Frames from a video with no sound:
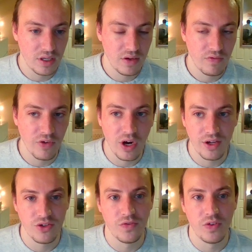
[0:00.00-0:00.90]
for
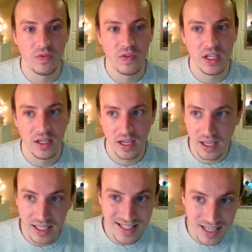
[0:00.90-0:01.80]
150? And
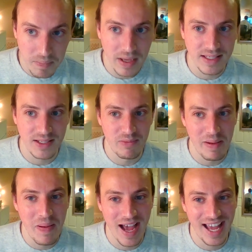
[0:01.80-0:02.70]
he didn't message me
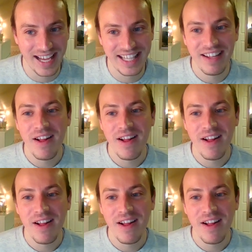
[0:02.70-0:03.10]
back.